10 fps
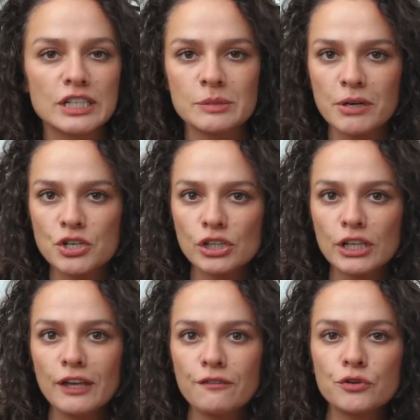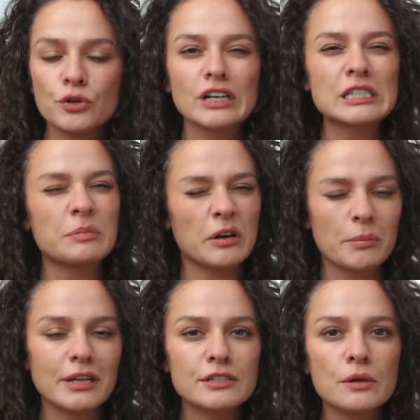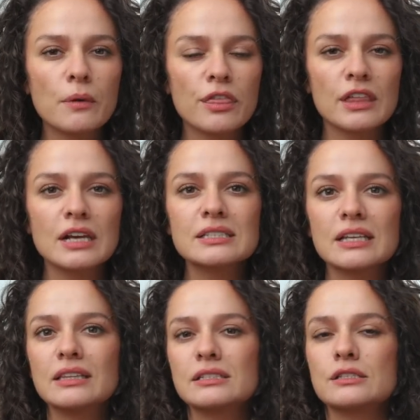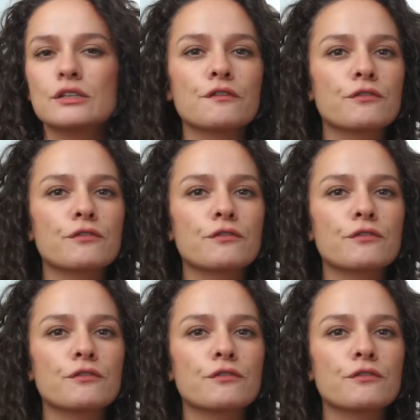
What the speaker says: especially if you're experimenting with things and this is your